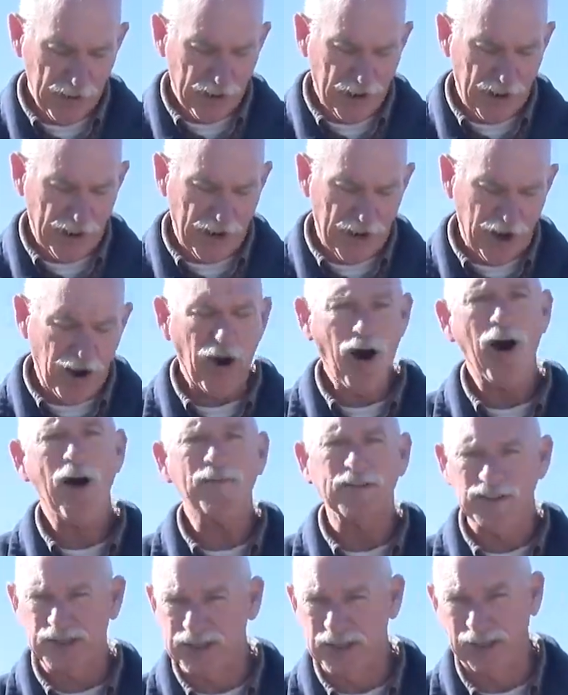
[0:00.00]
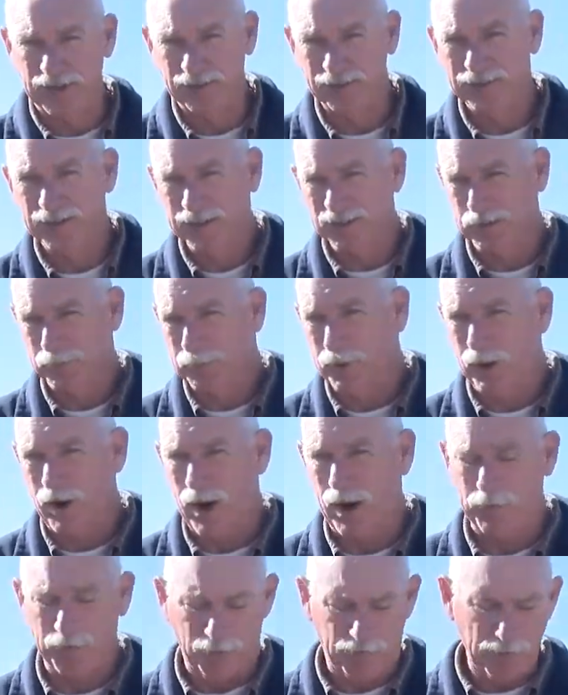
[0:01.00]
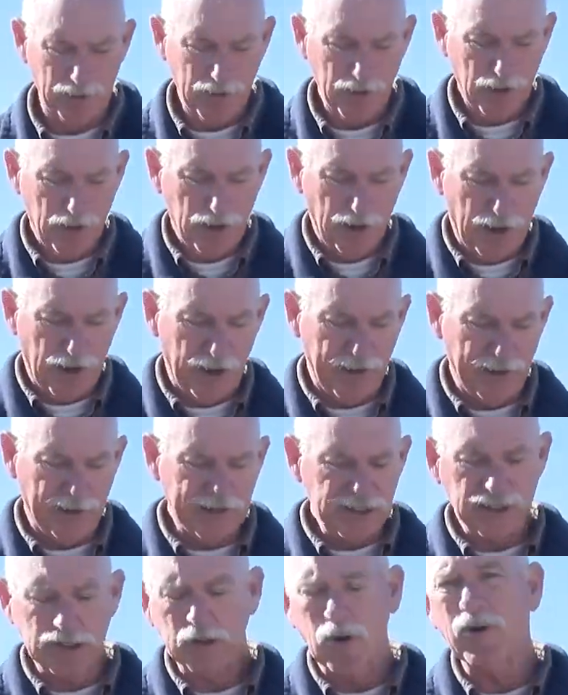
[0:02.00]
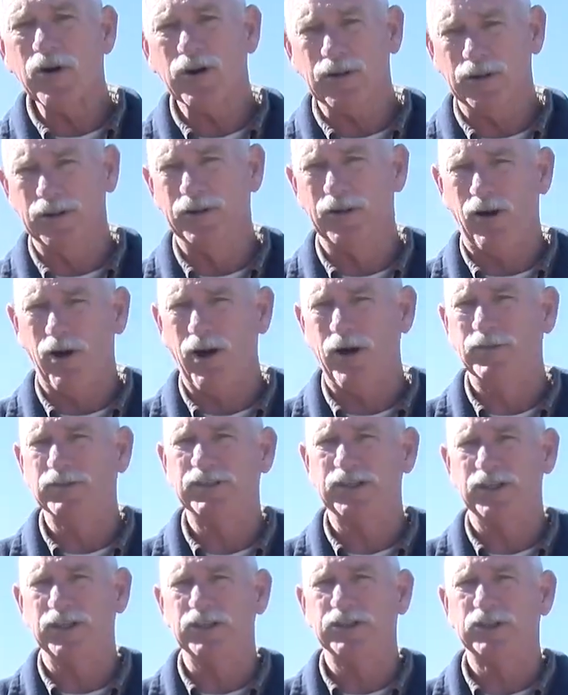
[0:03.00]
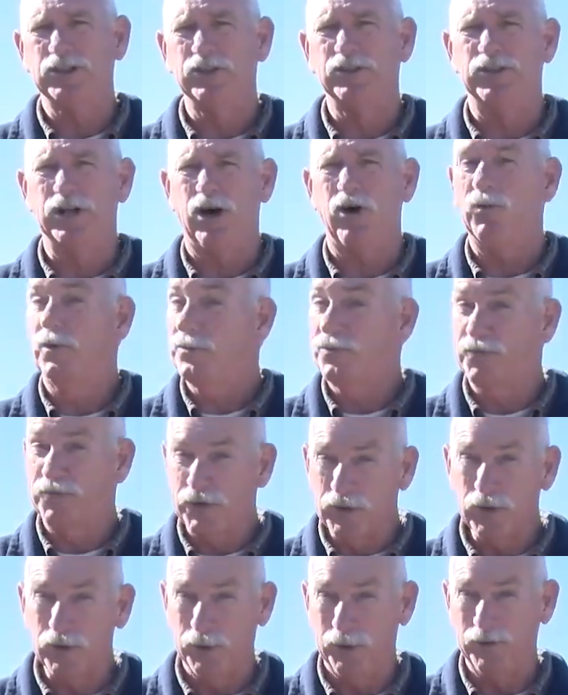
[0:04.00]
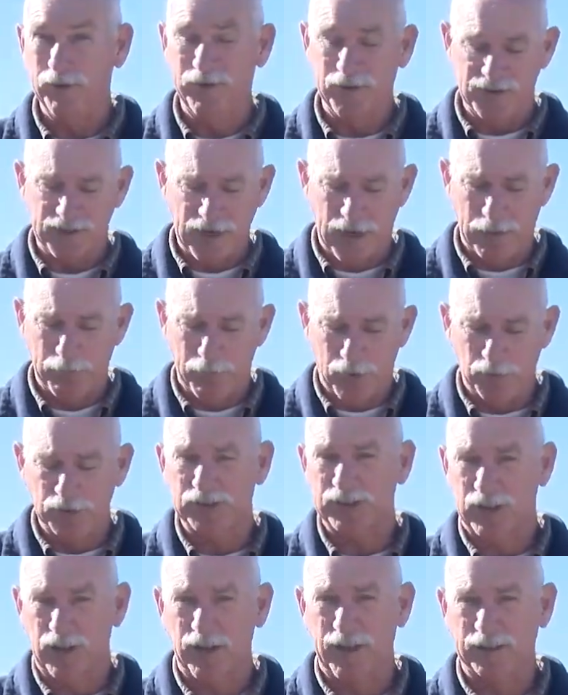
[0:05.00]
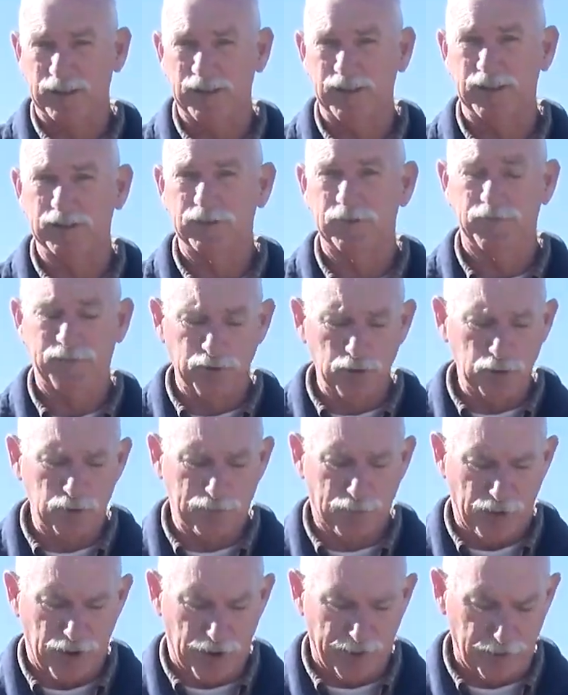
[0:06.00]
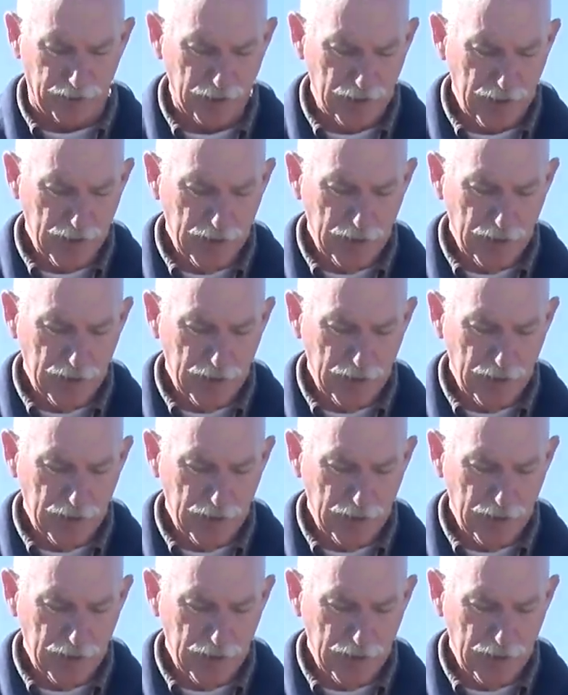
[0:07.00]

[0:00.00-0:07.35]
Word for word: Uh, harvesting is a problem. Uh, historically, the harvesting issue dealt with food. This animal was collected as a food product.